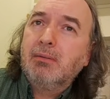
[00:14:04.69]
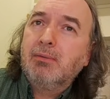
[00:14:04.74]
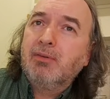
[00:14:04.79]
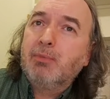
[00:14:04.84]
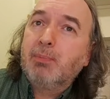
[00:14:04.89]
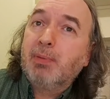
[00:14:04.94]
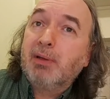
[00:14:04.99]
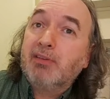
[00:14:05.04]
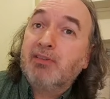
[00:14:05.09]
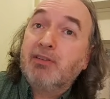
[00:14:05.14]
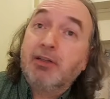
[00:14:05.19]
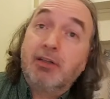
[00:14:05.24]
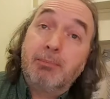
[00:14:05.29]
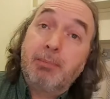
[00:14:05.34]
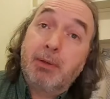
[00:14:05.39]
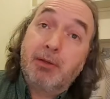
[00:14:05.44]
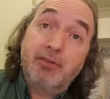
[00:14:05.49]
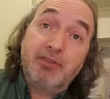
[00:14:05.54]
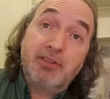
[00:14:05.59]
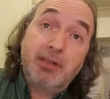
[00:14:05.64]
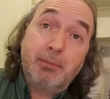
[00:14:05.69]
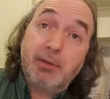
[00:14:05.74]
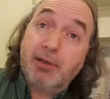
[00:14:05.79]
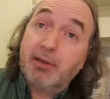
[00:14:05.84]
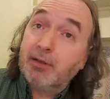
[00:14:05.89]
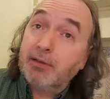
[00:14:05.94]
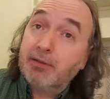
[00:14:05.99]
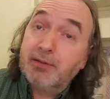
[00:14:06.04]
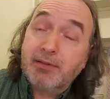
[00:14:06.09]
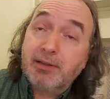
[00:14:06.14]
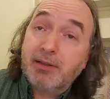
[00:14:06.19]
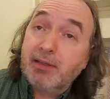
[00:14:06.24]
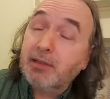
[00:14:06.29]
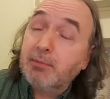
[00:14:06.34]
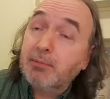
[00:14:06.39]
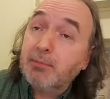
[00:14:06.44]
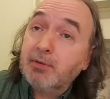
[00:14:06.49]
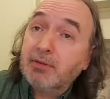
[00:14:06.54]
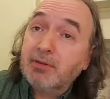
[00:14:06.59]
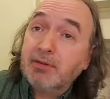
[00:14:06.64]
which picks up on some of those
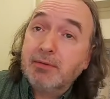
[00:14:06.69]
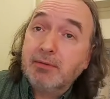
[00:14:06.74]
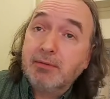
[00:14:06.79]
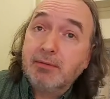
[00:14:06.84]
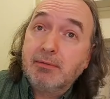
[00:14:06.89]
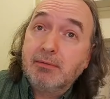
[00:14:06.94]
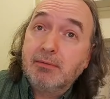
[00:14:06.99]
themes.